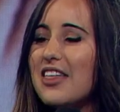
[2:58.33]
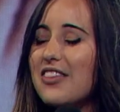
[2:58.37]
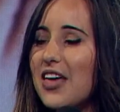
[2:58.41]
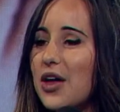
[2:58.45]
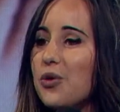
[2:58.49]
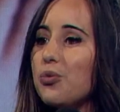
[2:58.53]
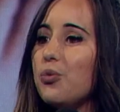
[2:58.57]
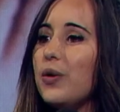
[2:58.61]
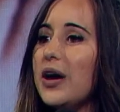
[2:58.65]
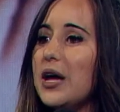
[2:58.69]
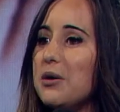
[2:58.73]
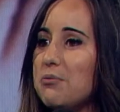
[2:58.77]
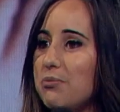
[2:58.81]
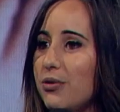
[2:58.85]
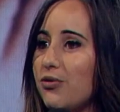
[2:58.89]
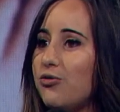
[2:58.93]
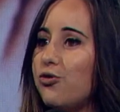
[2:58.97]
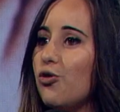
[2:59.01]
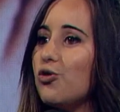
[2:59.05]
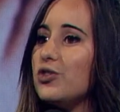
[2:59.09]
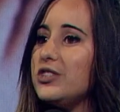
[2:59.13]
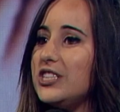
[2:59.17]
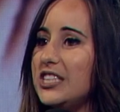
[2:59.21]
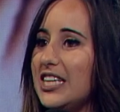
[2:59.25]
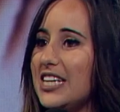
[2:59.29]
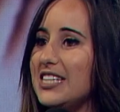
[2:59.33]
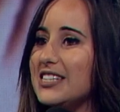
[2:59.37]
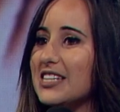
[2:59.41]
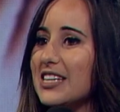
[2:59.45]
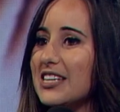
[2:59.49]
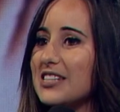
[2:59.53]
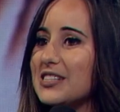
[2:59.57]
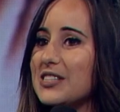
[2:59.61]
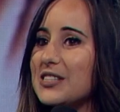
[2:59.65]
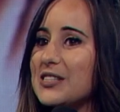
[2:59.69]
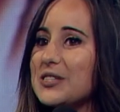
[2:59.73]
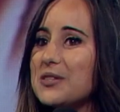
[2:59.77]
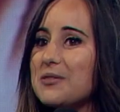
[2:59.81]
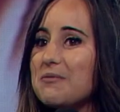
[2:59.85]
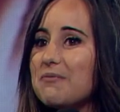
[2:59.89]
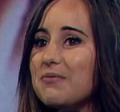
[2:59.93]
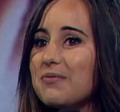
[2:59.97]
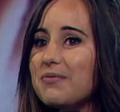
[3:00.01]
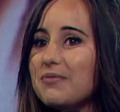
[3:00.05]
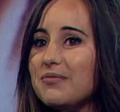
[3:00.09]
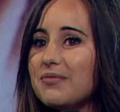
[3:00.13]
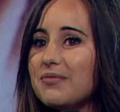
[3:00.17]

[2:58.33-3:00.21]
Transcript: that went before Jesus.